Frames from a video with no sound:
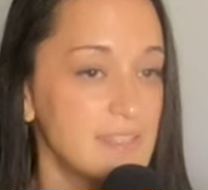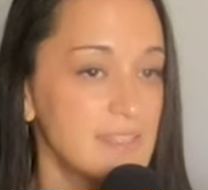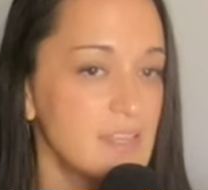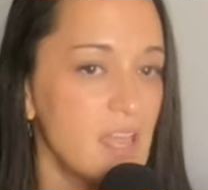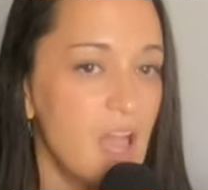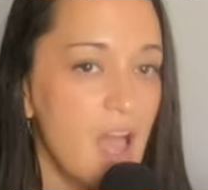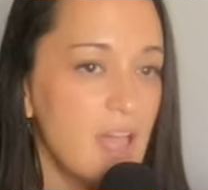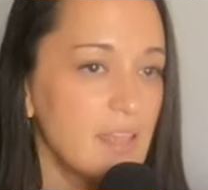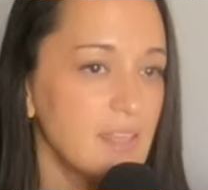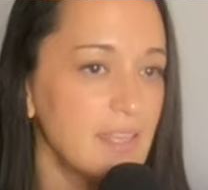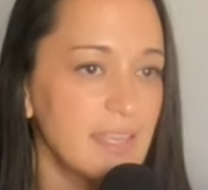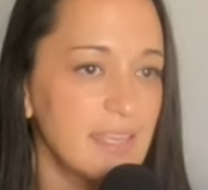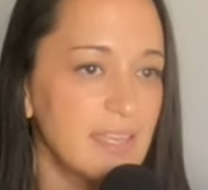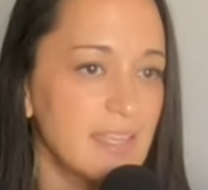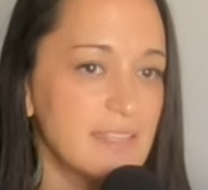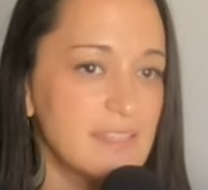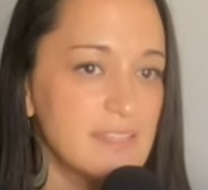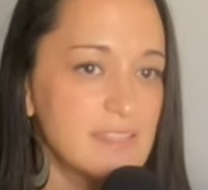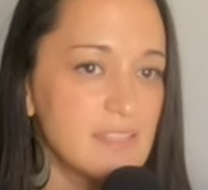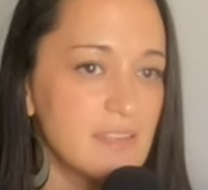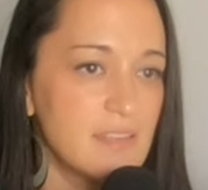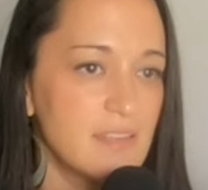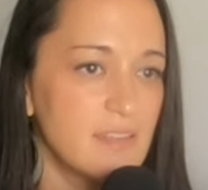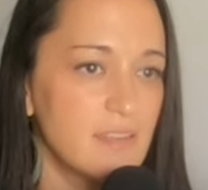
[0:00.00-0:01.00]
not like
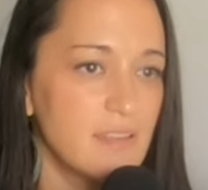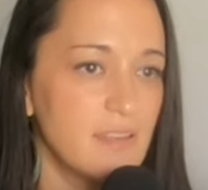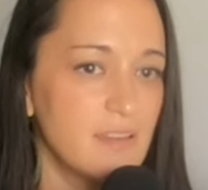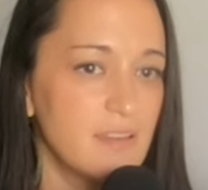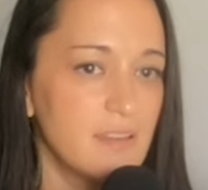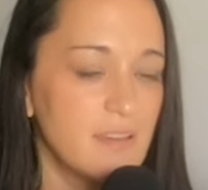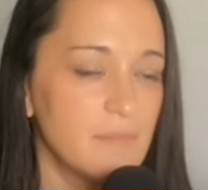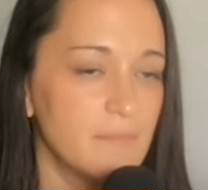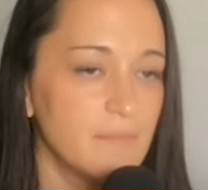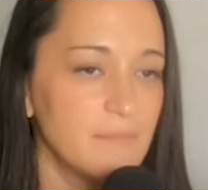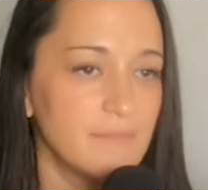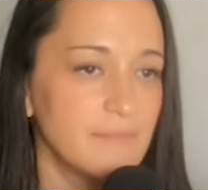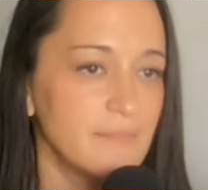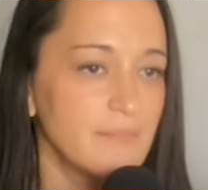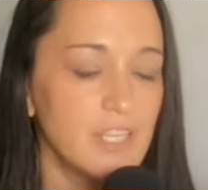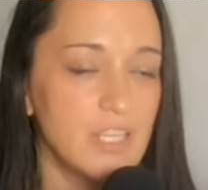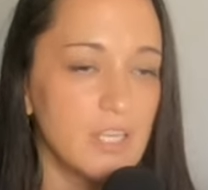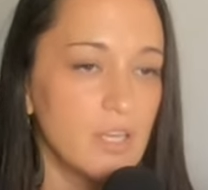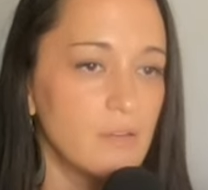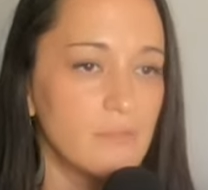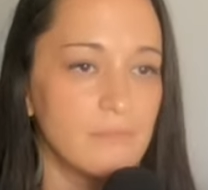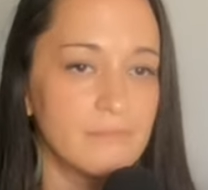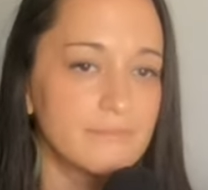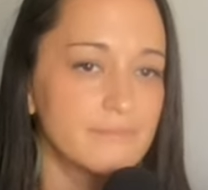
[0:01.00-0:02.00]
it's um you
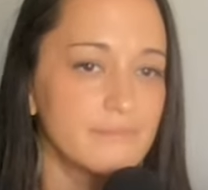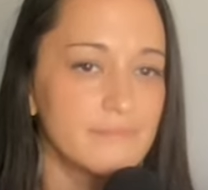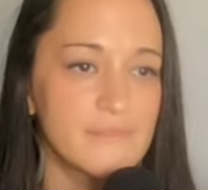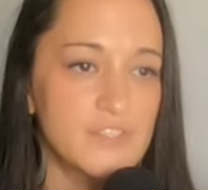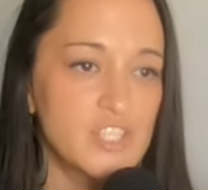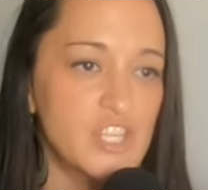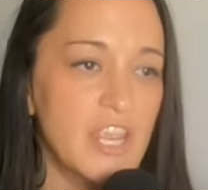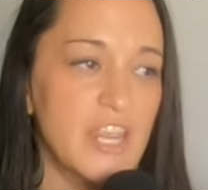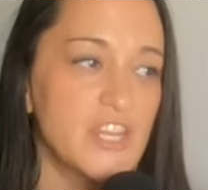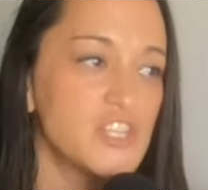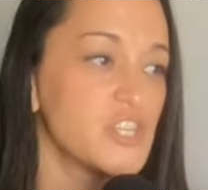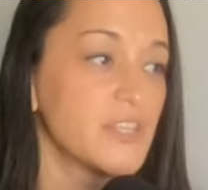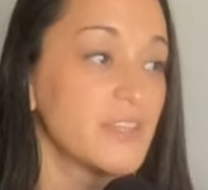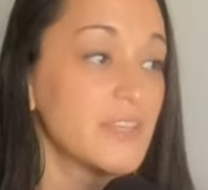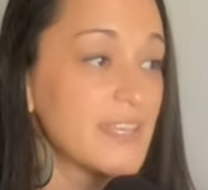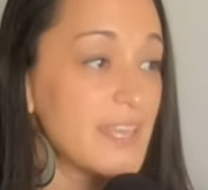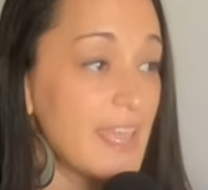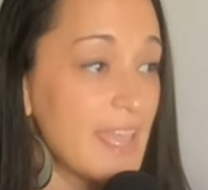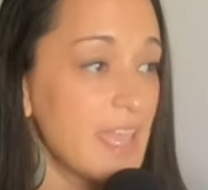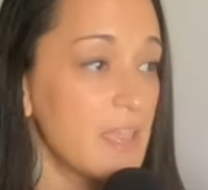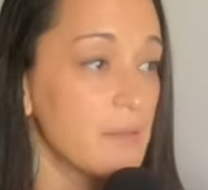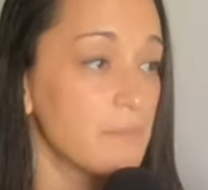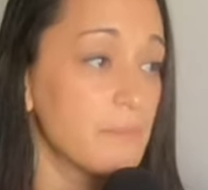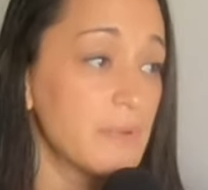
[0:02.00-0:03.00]
know changing the
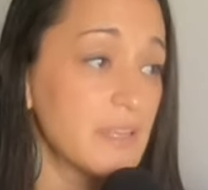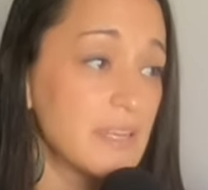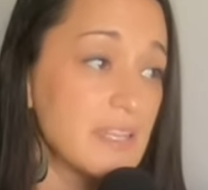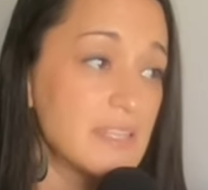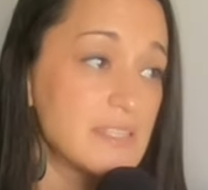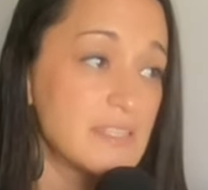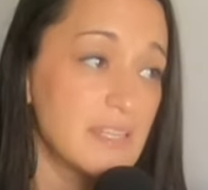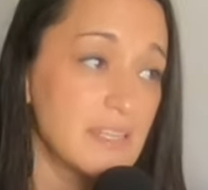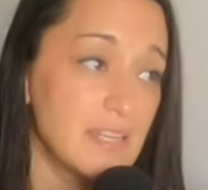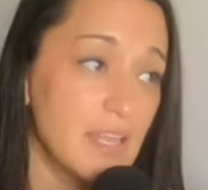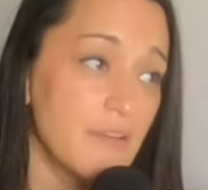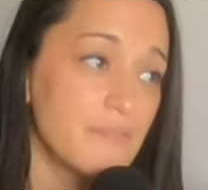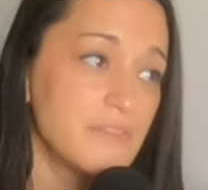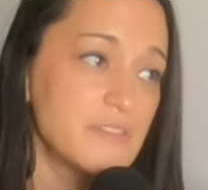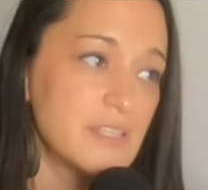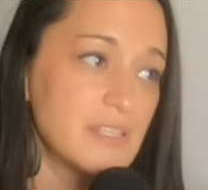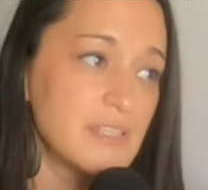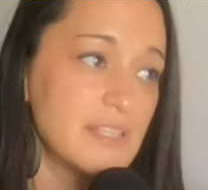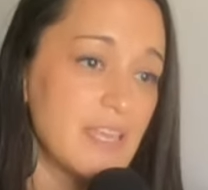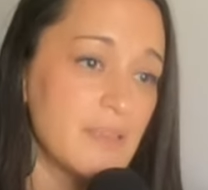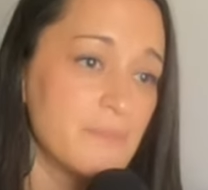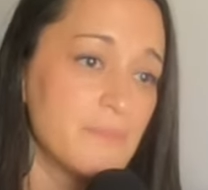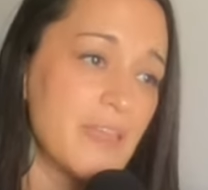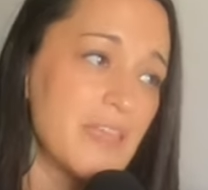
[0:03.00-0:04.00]
game but it's enough to
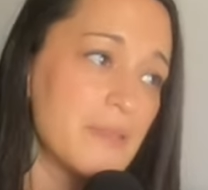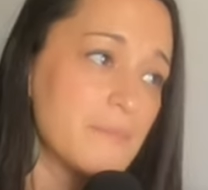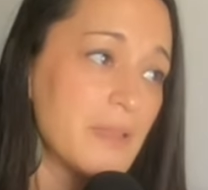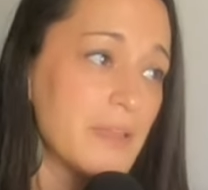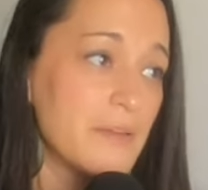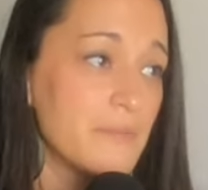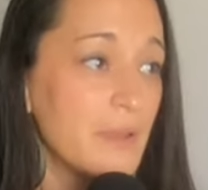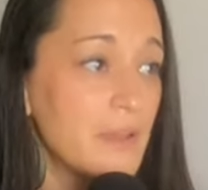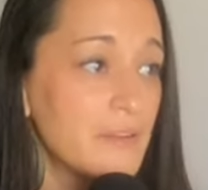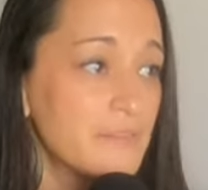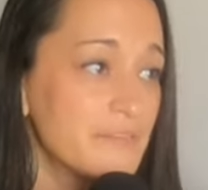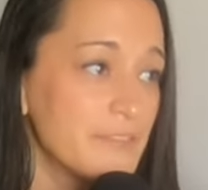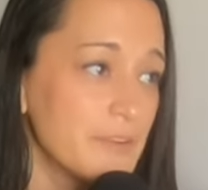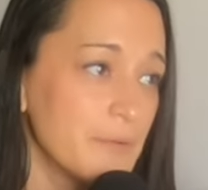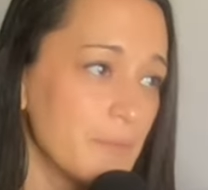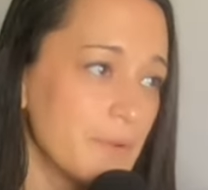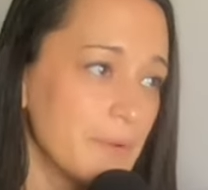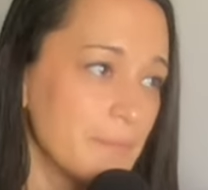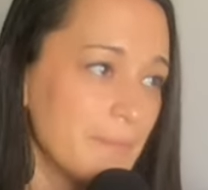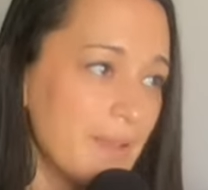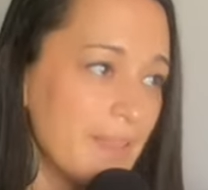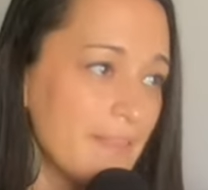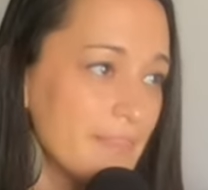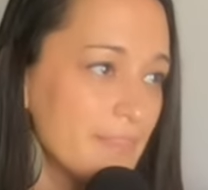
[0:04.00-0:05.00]
like pay my rent for one
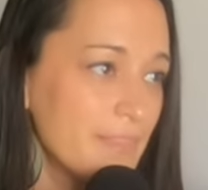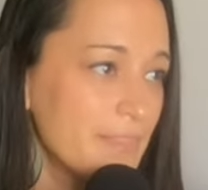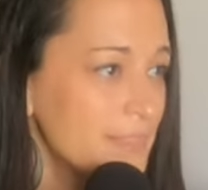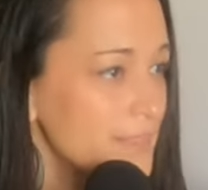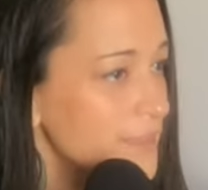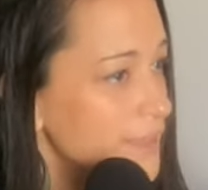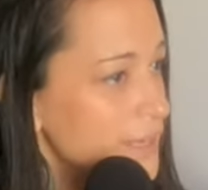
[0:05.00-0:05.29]
month right.